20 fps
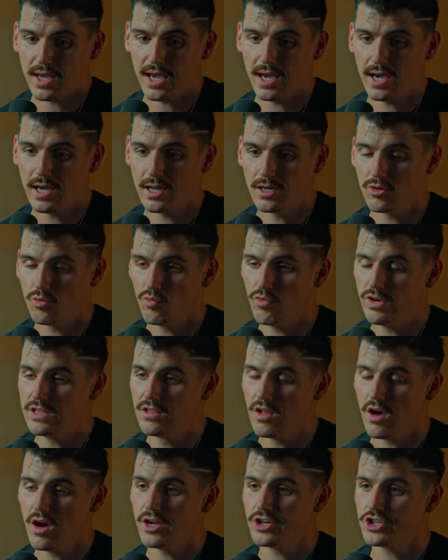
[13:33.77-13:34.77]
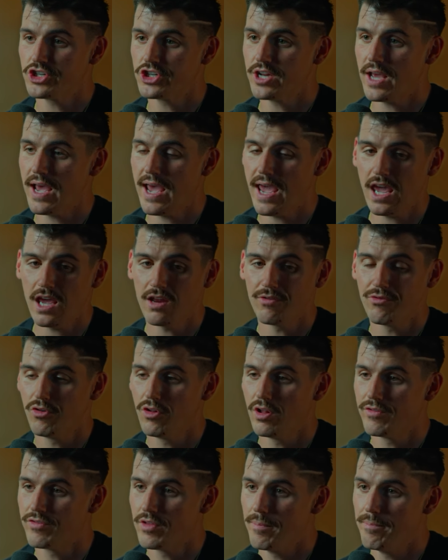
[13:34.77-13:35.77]
and we launched a
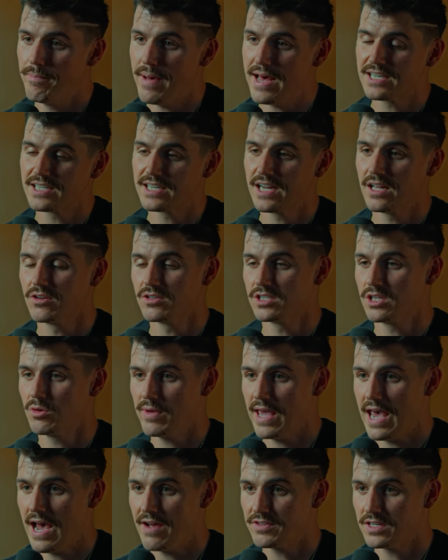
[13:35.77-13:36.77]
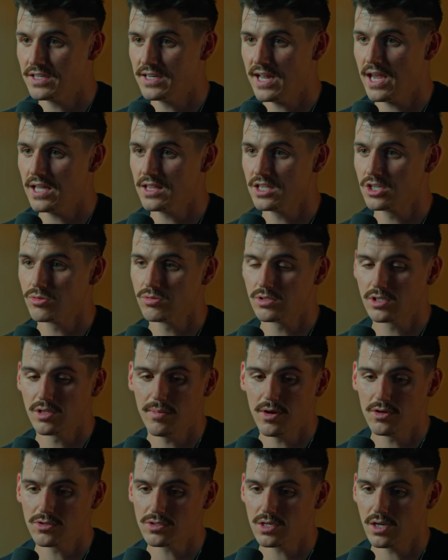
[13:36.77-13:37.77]
handful of the best sellers that we have to date. This was the
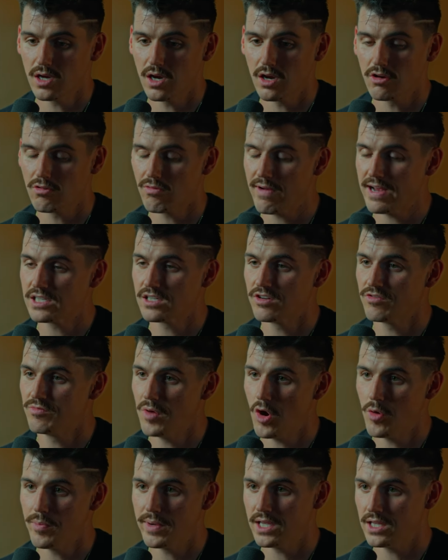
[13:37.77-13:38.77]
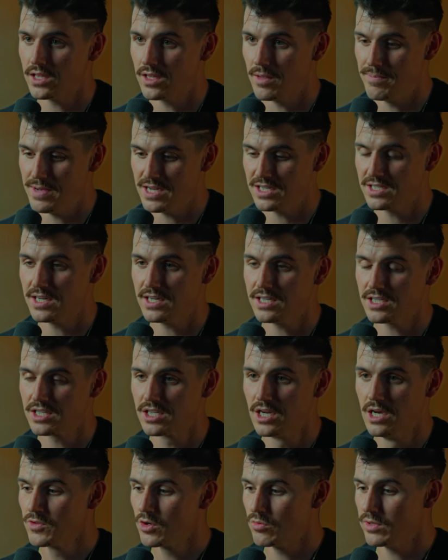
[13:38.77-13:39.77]
most aggressive moment in the
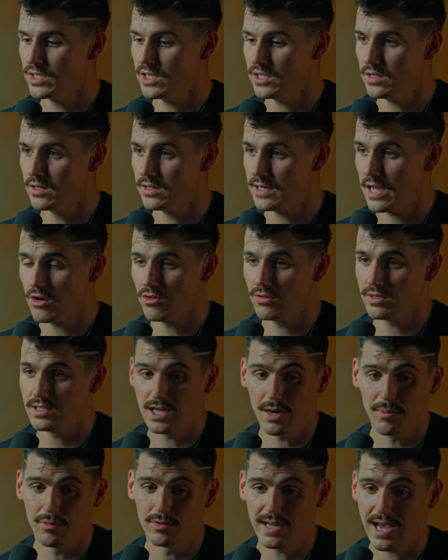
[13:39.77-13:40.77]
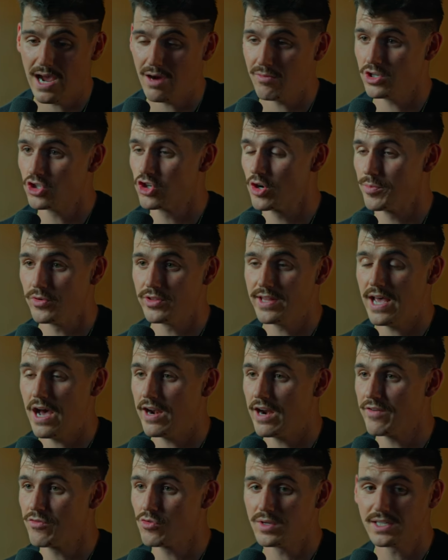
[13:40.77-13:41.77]
business. We not only doubled down, we tripled
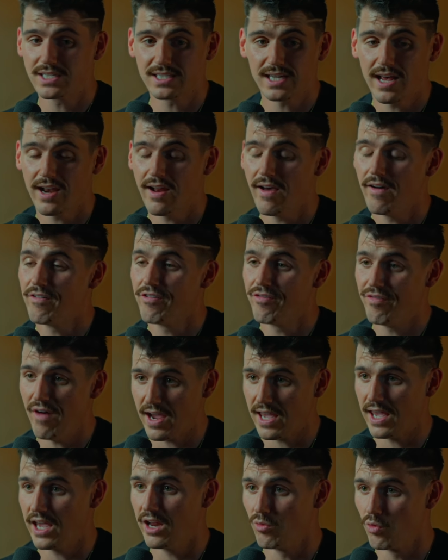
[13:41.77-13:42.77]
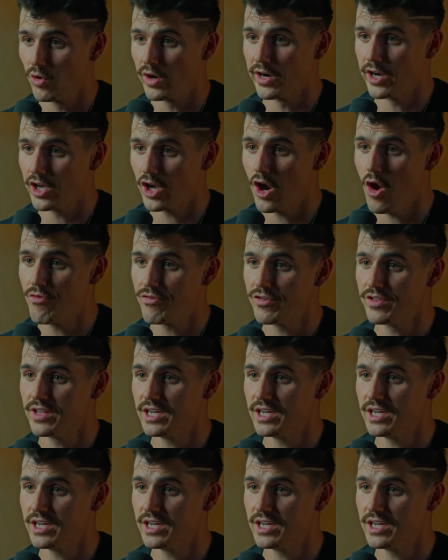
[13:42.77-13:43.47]
down. Everyone said, fuck it, we're gonna go for